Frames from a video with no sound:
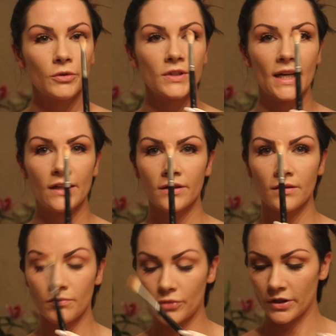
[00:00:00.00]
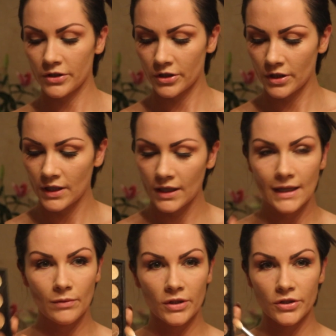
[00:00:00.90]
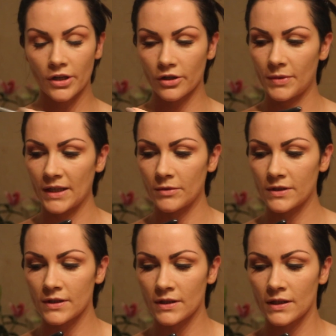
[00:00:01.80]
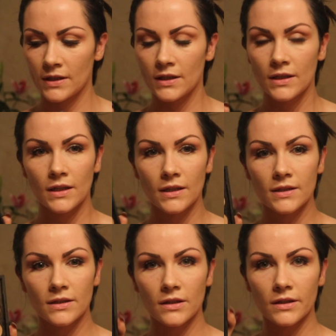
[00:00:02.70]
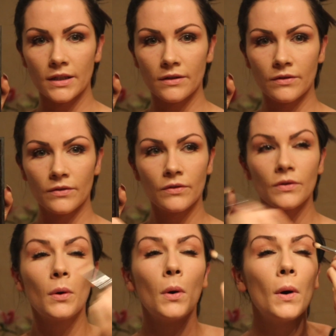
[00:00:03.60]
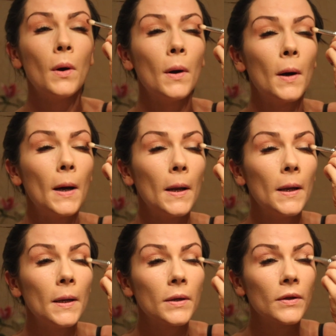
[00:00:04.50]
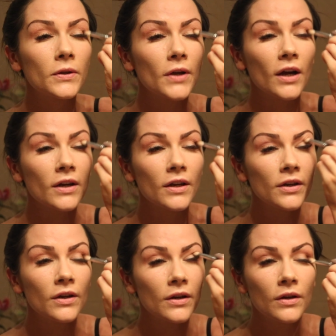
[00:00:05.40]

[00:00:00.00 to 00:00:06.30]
more tighter brush, in with a darker pigment in this colour here, and into the socket,